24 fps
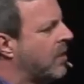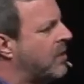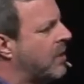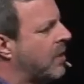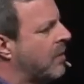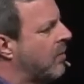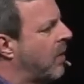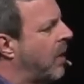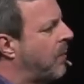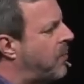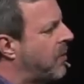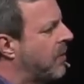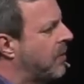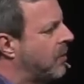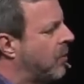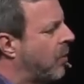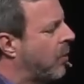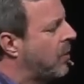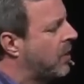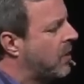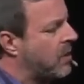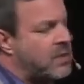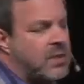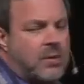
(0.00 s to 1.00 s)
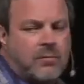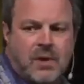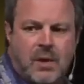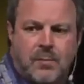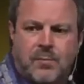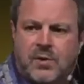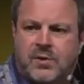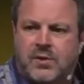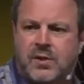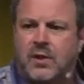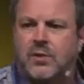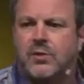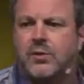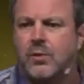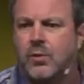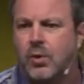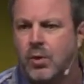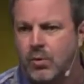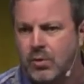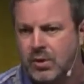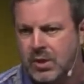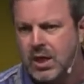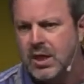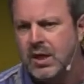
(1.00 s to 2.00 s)
does it rep- nor does it represent the
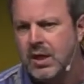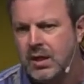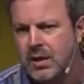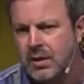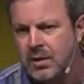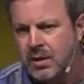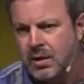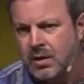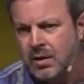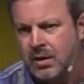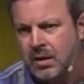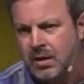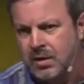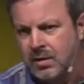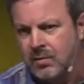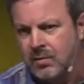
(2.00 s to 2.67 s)
whole king,